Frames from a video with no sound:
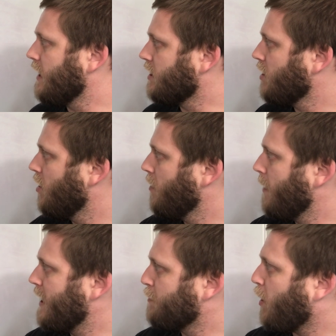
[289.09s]

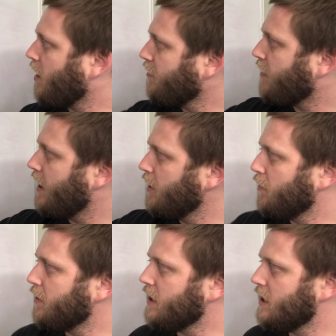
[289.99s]
So as part of
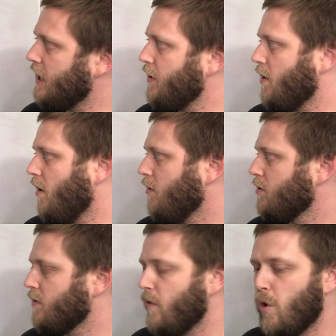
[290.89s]
filing with the state, the
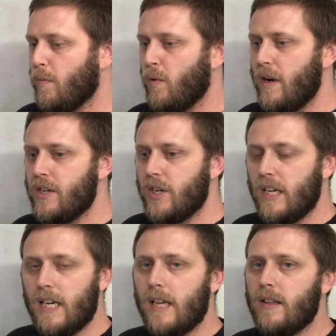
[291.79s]
Articles of Incorporation,
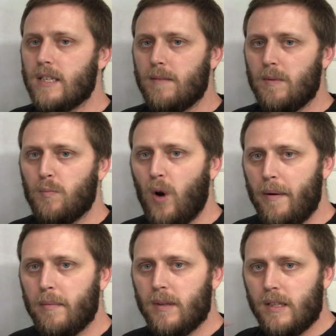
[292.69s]
again, it's going to be
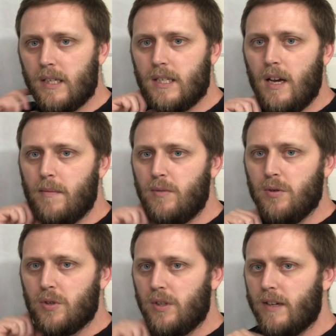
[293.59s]
probably linked up,
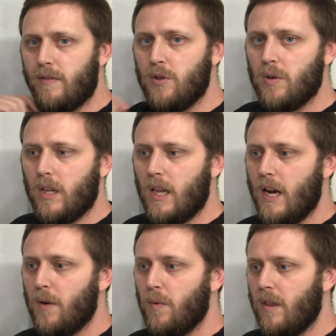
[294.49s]
usually if you do it
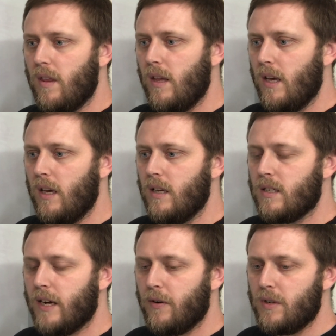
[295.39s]
online, with the
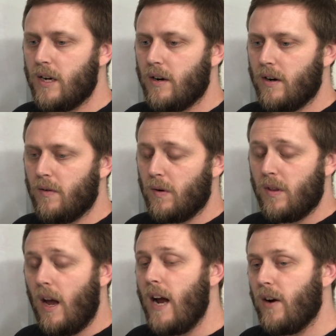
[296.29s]
secretary or with
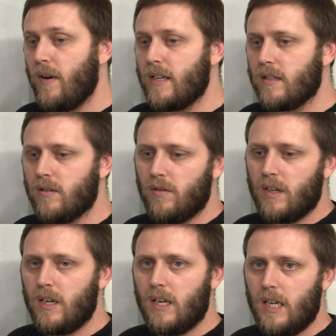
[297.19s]
the IRS. So you
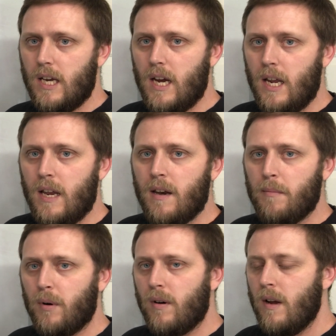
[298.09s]
get an EIN
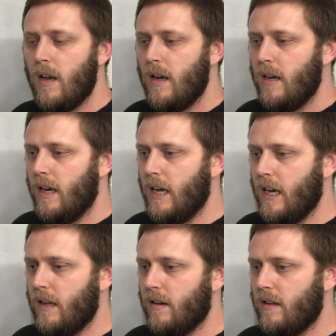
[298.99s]
number,
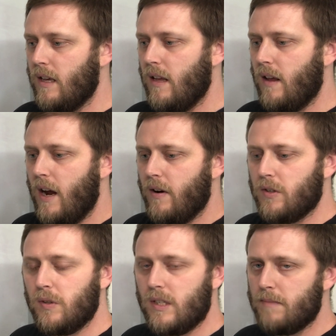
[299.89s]
and the
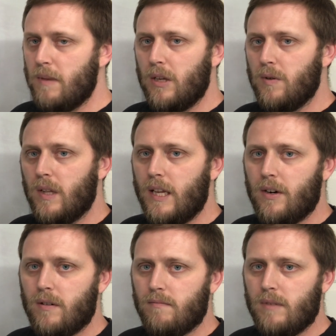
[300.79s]
IRS will then mail you a
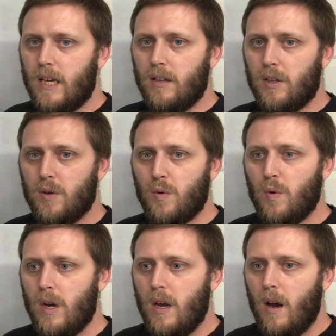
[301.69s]
letter telling
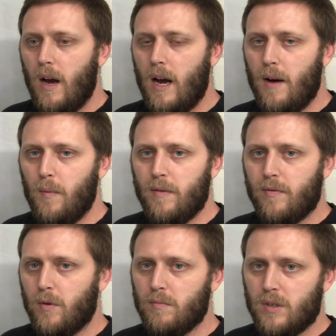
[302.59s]
you what
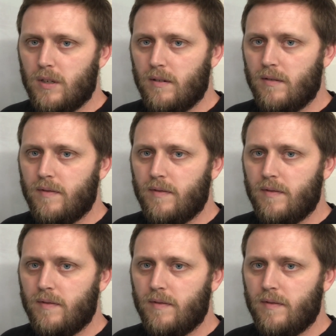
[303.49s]
forms to